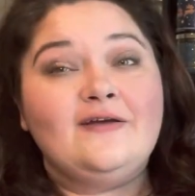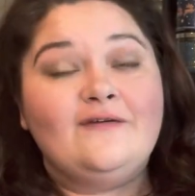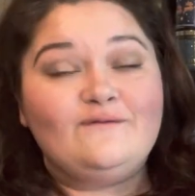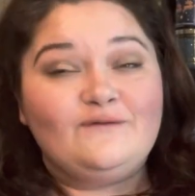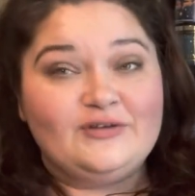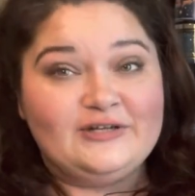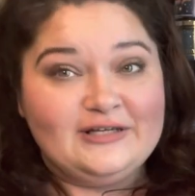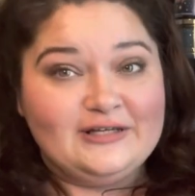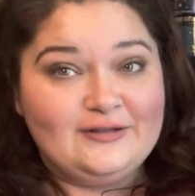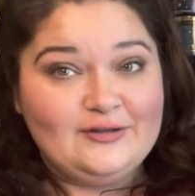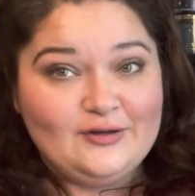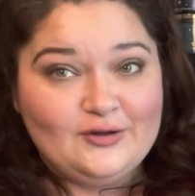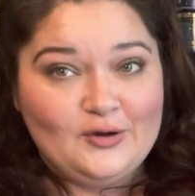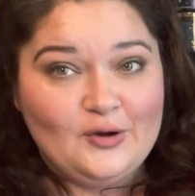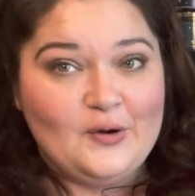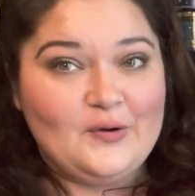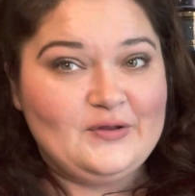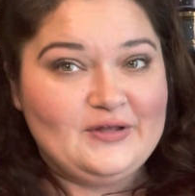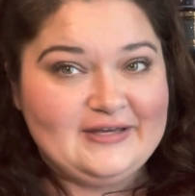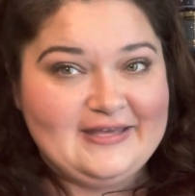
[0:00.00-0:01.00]
Vanilla
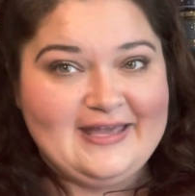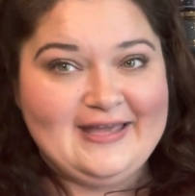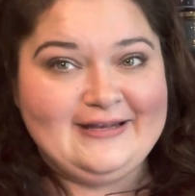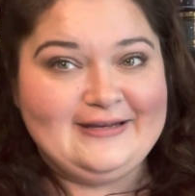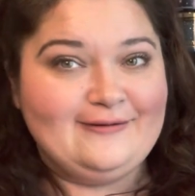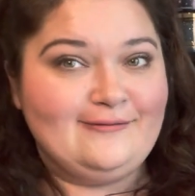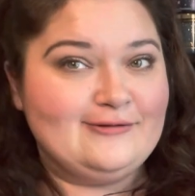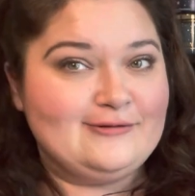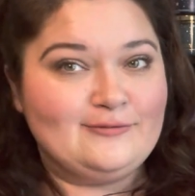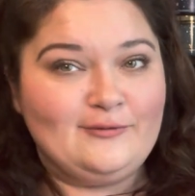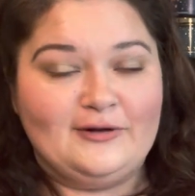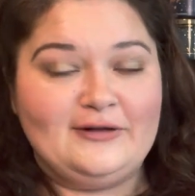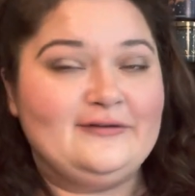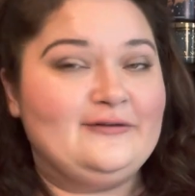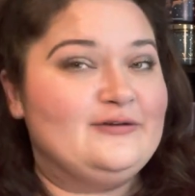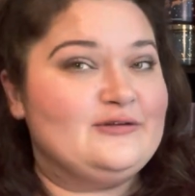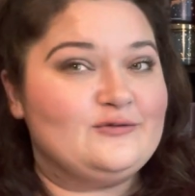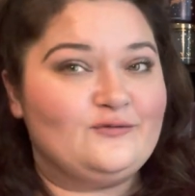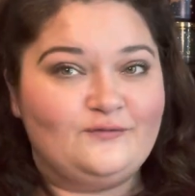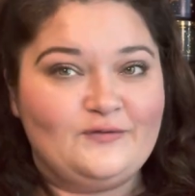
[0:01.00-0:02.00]
Cola Candy was one of
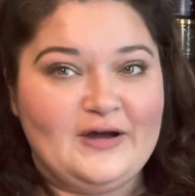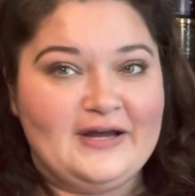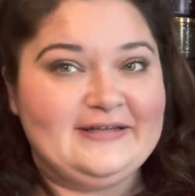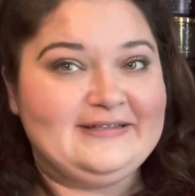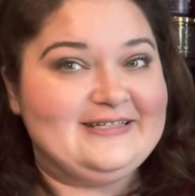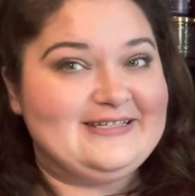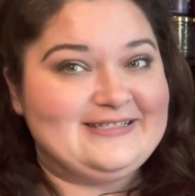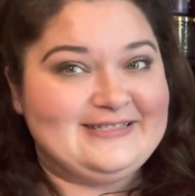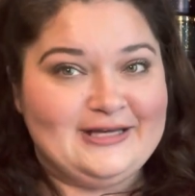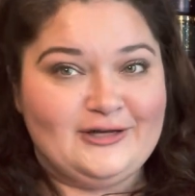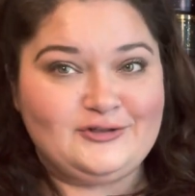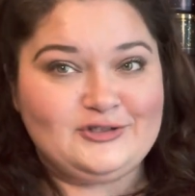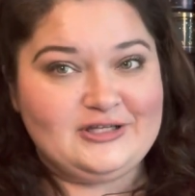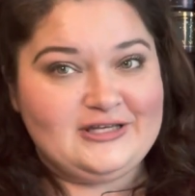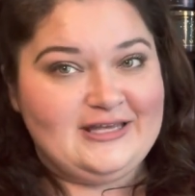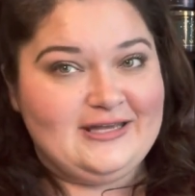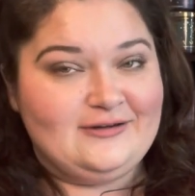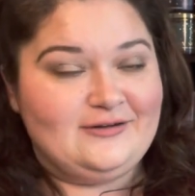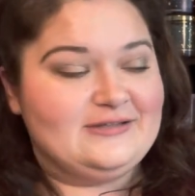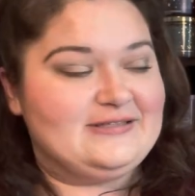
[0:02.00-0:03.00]
those fun, nostalgic
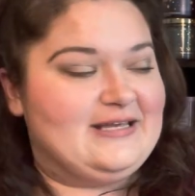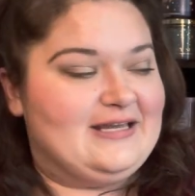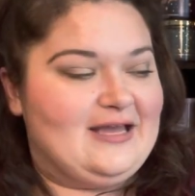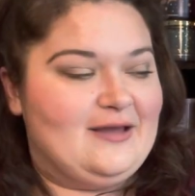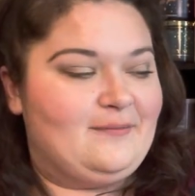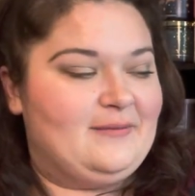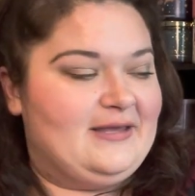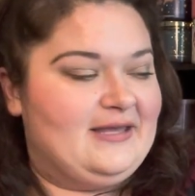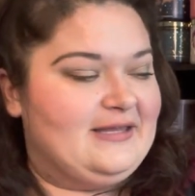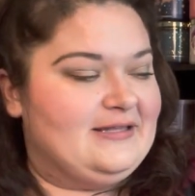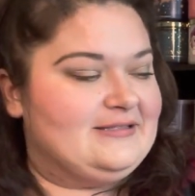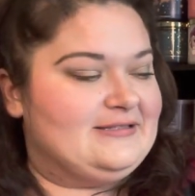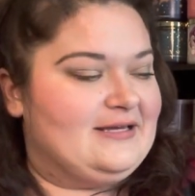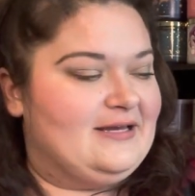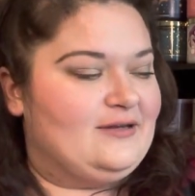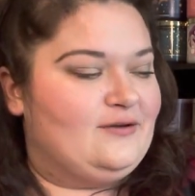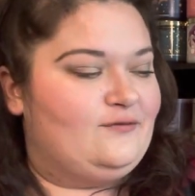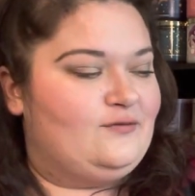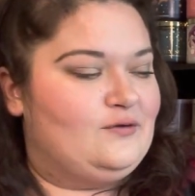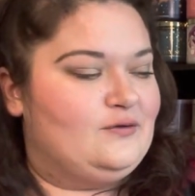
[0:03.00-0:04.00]
candles I got my hands
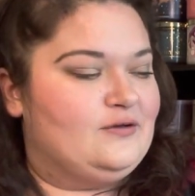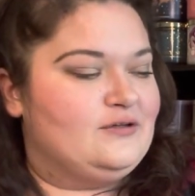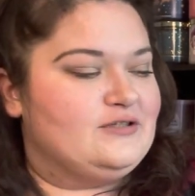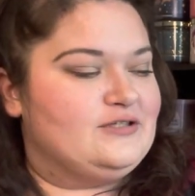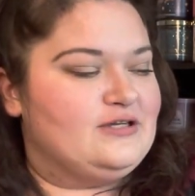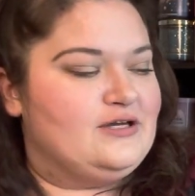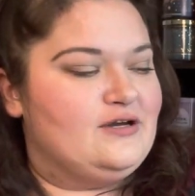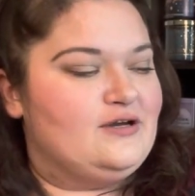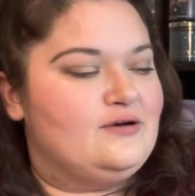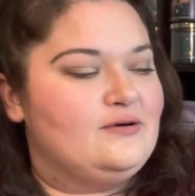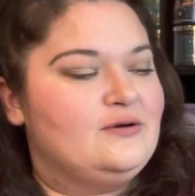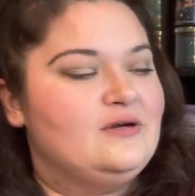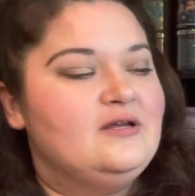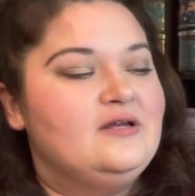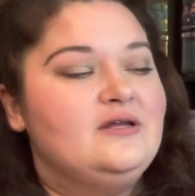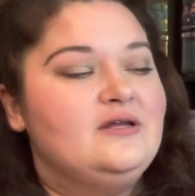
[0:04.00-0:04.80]
on a few years ago.